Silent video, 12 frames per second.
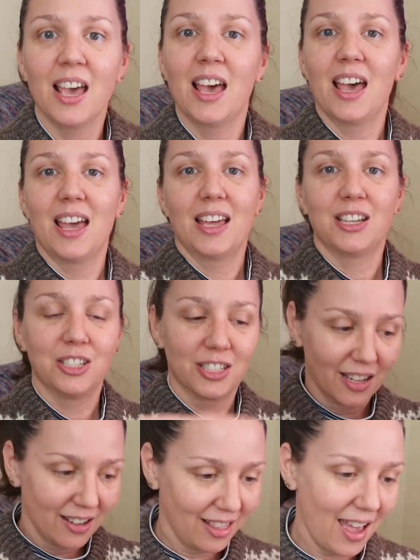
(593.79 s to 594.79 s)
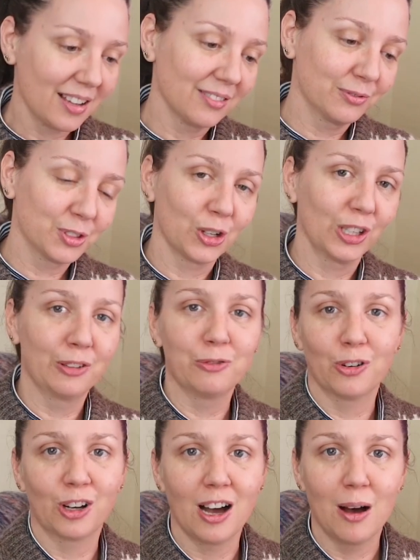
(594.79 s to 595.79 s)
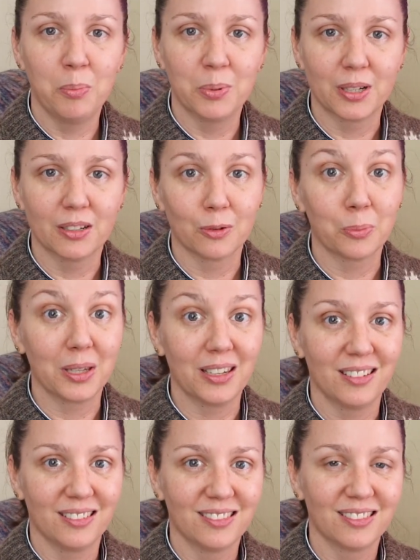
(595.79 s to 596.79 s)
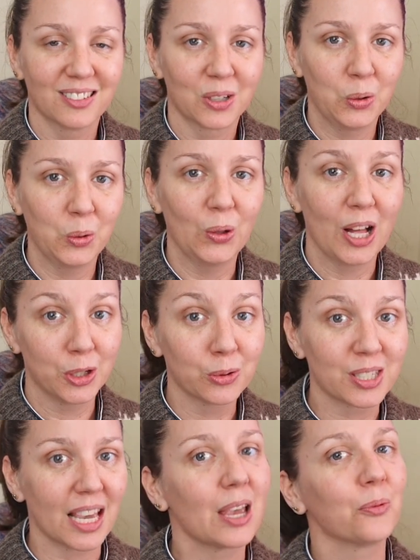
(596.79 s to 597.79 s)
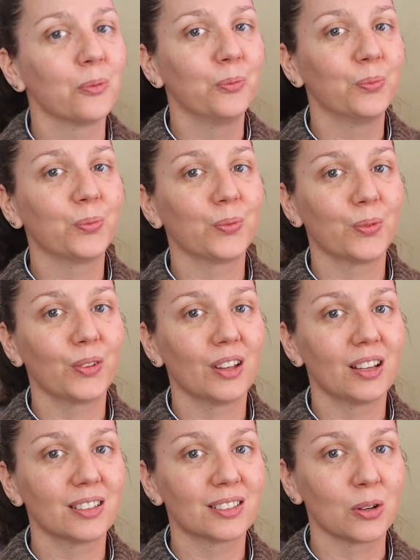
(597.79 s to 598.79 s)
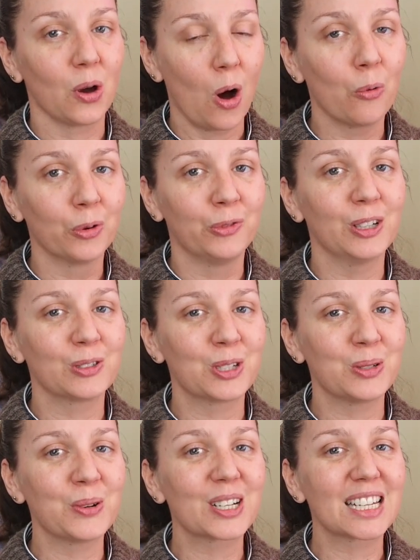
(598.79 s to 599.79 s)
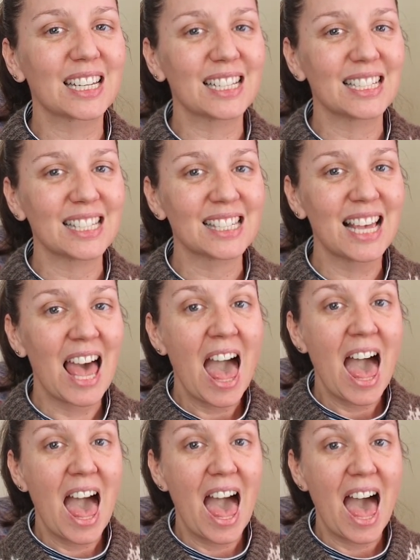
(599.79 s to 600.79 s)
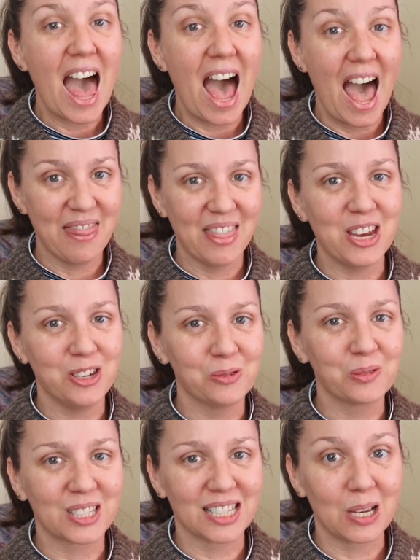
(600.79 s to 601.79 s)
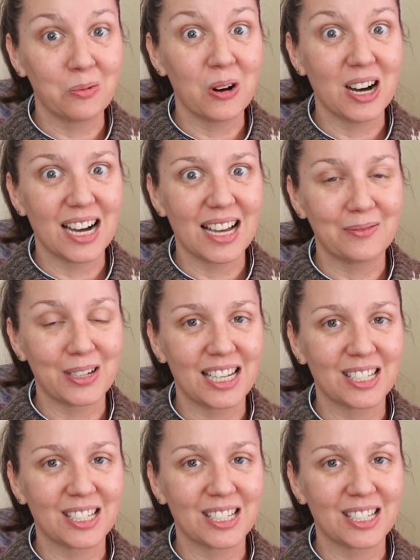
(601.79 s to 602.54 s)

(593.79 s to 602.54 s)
and she's going to like totally frock up and it'll be cool. And you'll see So I'll reveal to you what it is, and then you will see why we need